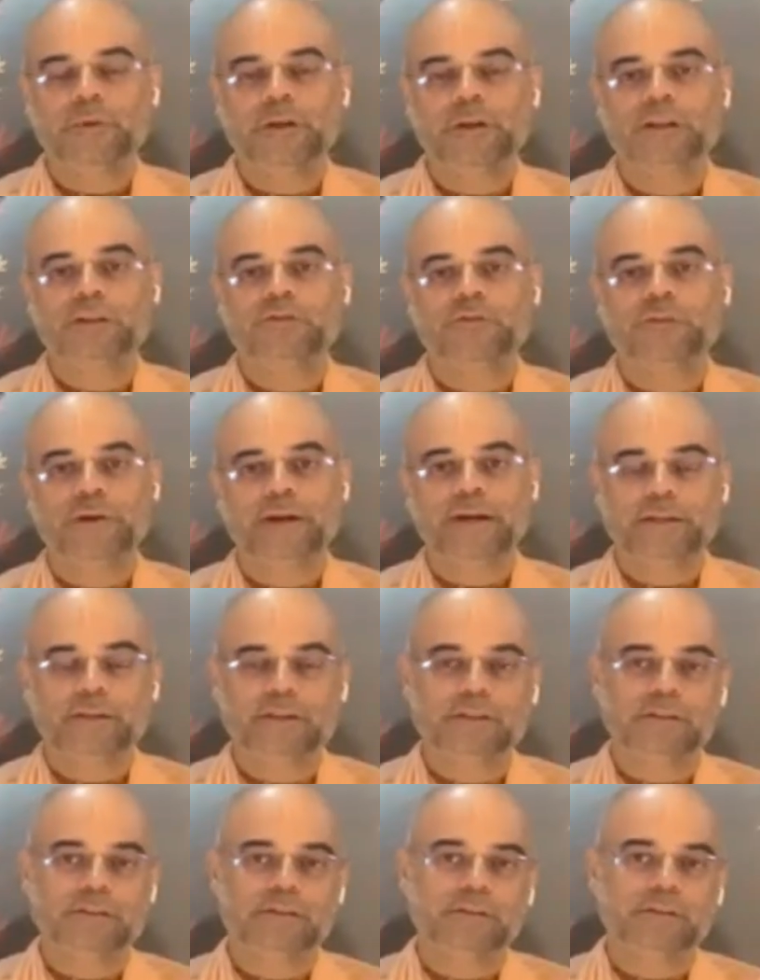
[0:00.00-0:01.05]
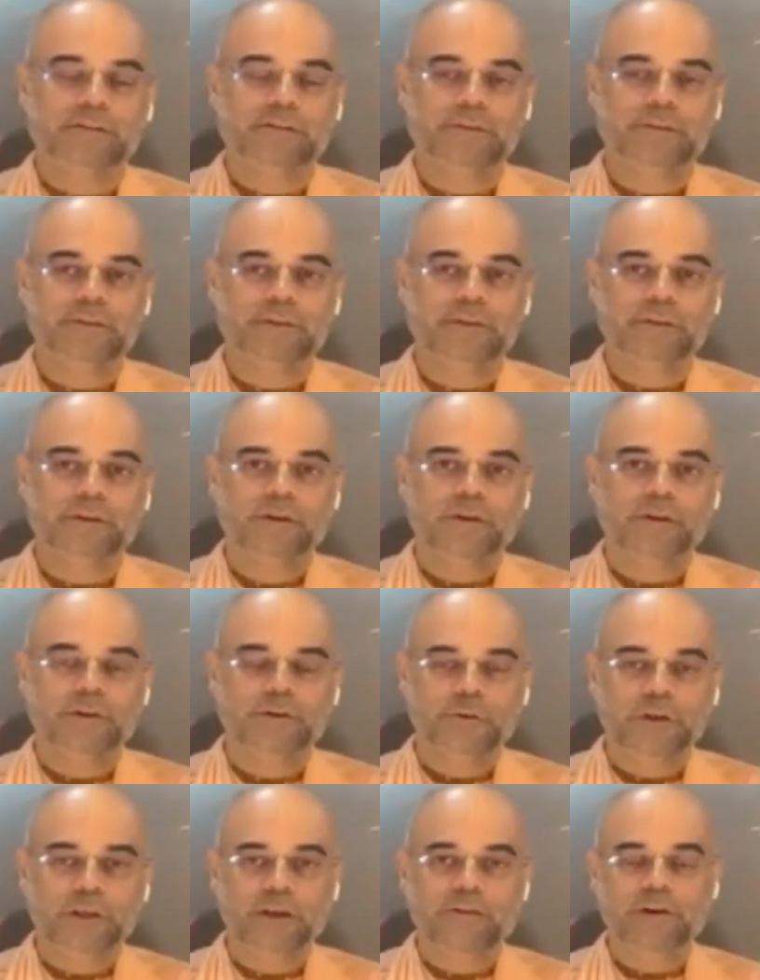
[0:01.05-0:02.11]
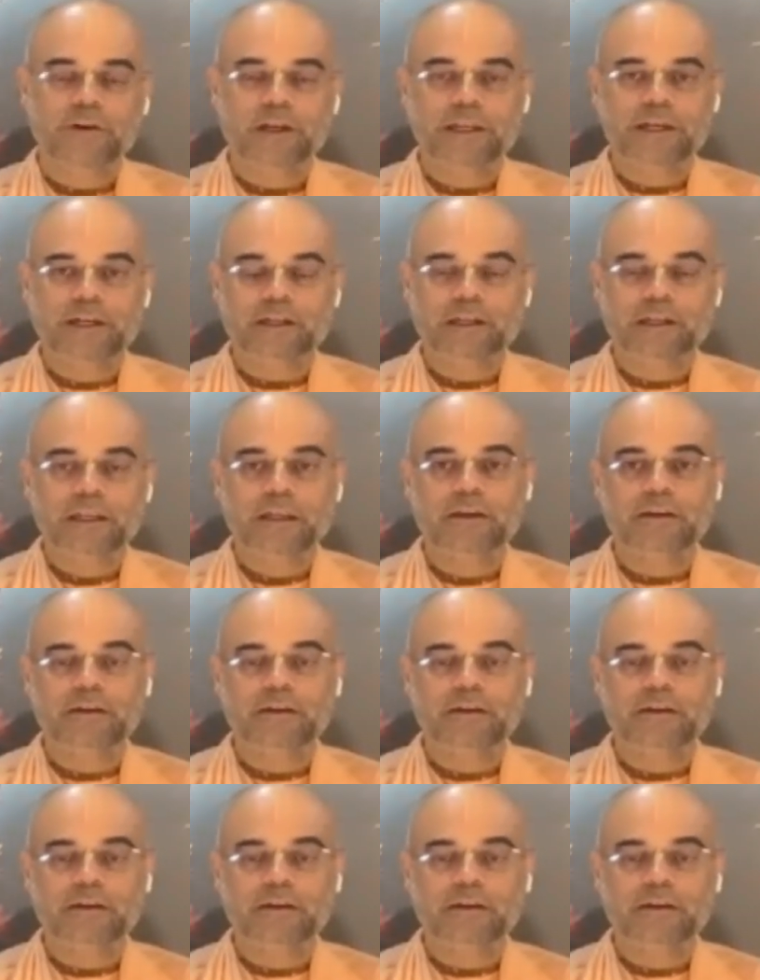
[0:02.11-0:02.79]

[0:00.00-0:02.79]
his friends to give collectively